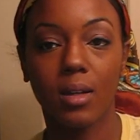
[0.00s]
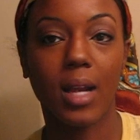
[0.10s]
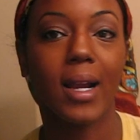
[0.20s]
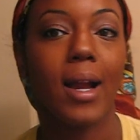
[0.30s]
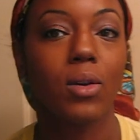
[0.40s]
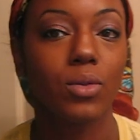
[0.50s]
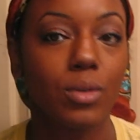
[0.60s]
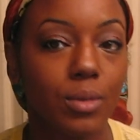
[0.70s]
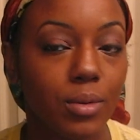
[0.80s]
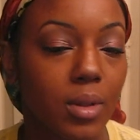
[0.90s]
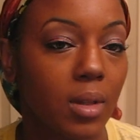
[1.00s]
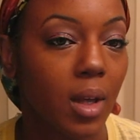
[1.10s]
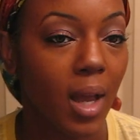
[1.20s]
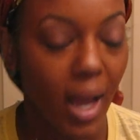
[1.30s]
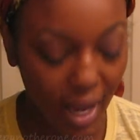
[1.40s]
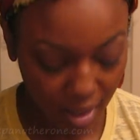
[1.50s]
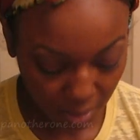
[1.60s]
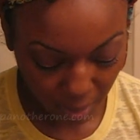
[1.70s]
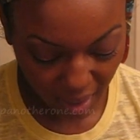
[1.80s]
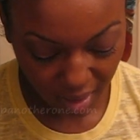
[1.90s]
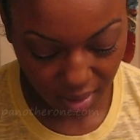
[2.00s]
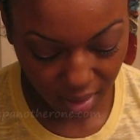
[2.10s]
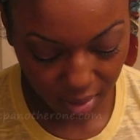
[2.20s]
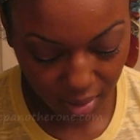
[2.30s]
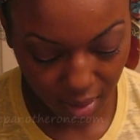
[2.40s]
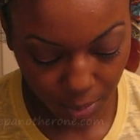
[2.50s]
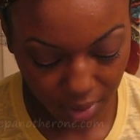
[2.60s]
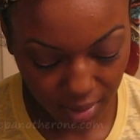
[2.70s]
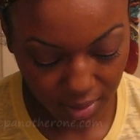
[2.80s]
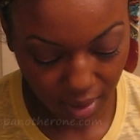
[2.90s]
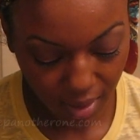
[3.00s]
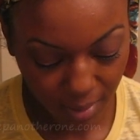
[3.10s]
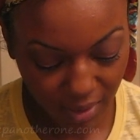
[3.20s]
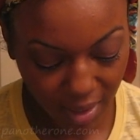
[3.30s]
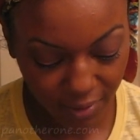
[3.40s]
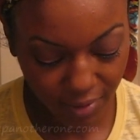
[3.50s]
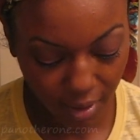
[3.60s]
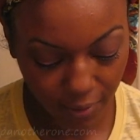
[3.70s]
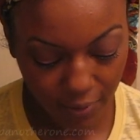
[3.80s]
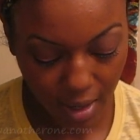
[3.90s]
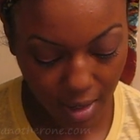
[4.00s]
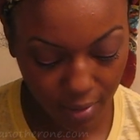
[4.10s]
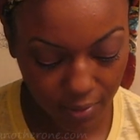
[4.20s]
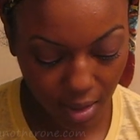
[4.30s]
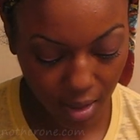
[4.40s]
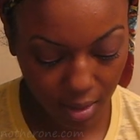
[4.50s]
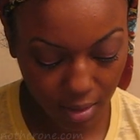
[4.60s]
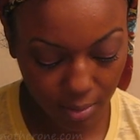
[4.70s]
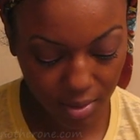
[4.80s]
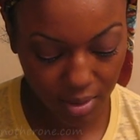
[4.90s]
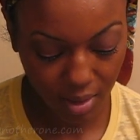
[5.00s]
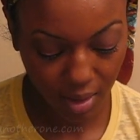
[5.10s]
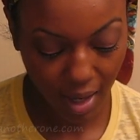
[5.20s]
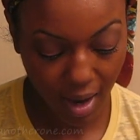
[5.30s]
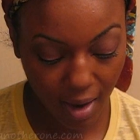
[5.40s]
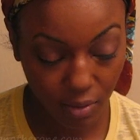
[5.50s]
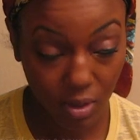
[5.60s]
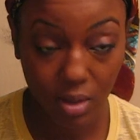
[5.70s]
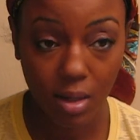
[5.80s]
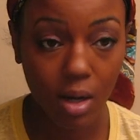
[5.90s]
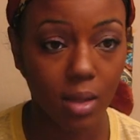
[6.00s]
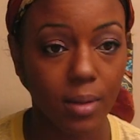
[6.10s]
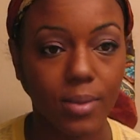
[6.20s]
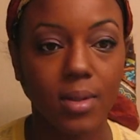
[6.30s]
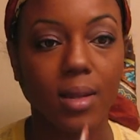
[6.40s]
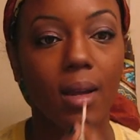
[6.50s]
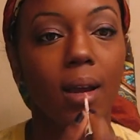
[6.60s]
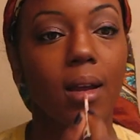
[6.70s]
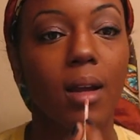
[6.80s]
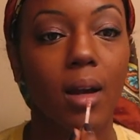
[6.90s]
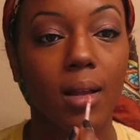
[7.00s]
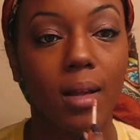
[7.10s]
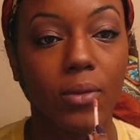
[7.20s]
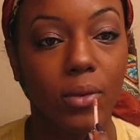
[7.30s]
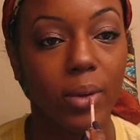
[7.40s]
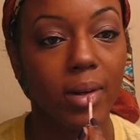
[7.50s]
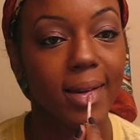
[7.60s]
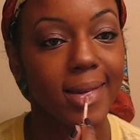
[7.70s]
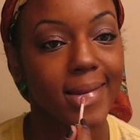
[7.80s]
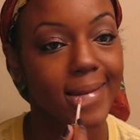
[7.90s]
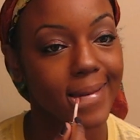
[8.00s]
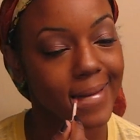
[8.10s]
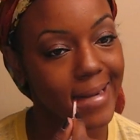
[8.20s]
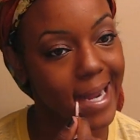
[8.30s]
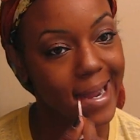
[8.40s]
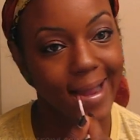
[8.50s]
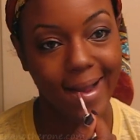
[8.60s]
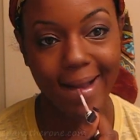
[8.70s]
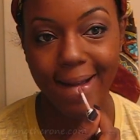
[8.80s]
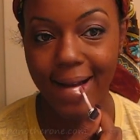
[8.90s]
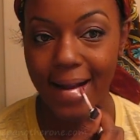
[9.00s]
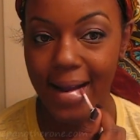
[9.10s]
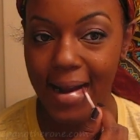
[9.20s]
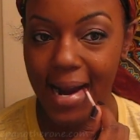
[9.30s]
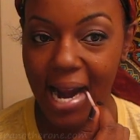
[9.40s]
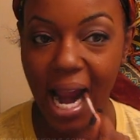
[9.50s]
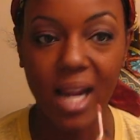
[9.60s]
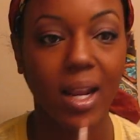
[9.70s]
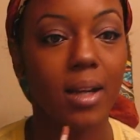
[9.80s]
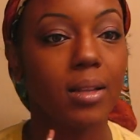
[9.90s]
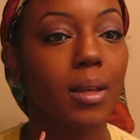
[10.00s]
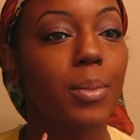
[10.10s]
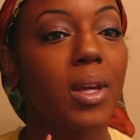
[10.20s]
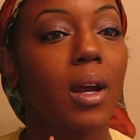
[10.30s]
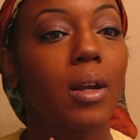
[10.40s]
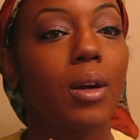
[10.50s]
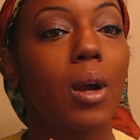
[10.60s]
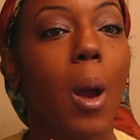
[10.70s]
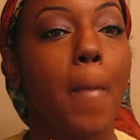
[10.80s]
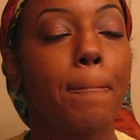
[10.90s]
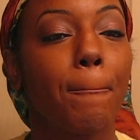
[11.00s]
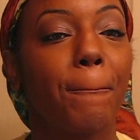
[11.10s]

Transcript: Knockout Nude. I didn't buy any of the lippies. I'm not a fan of dark lipstick. I have one dark lipstick. I hardly ever wear it, so not a lippy kind of girl.